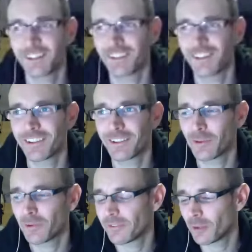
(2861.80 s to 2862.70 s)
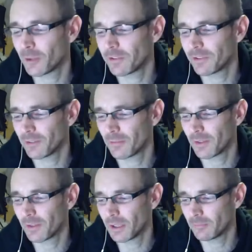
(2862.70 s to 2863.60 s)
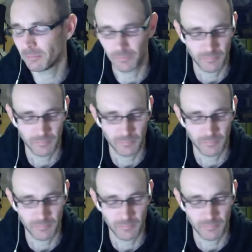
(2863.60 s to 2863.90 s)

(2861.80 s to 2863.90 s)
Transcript: I sometimes tell myself that, um,